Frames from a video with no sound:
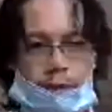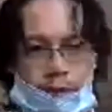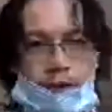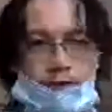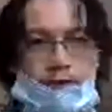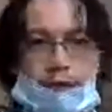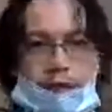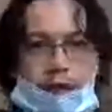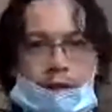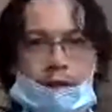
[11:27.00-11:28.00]
how
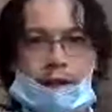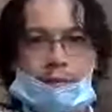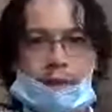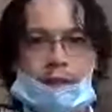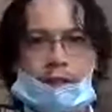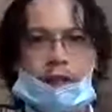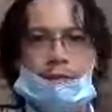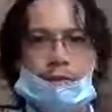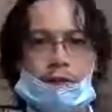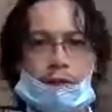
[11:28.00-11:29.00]
clear am I
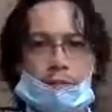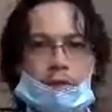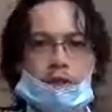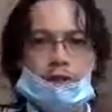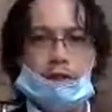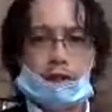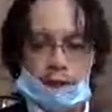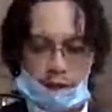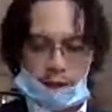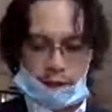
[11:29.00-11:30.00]
staying within the picture?
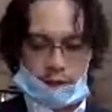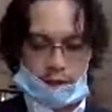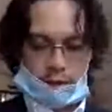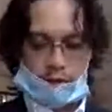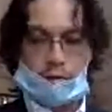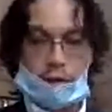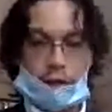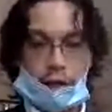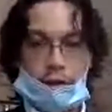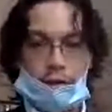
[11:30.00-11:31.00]

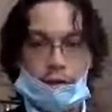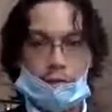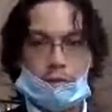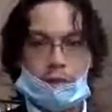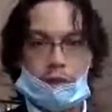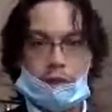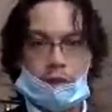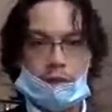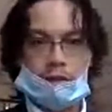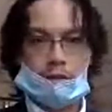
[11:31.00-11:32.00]
Right now it looks pretty
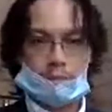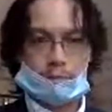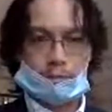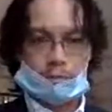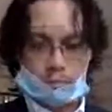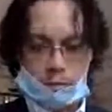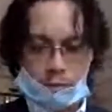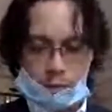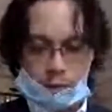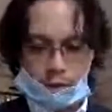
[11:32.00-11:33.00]
decent.
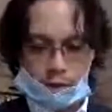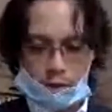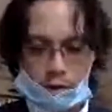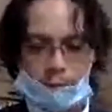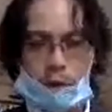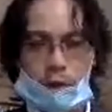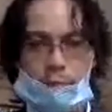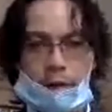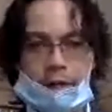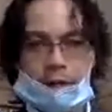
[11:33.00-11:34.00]
So I'm quite
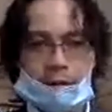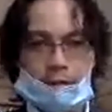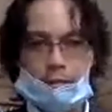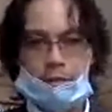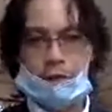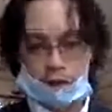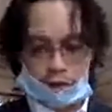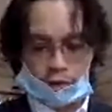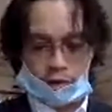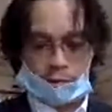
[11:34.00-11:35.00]
amazed of just
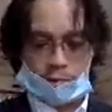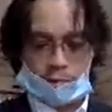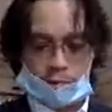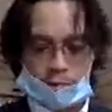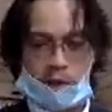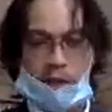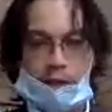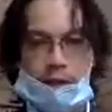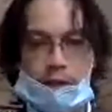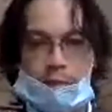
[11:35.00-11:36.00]
using my
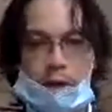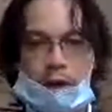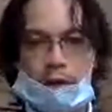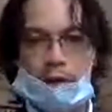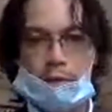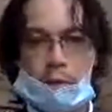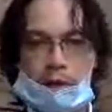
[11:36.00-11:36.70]
hotspot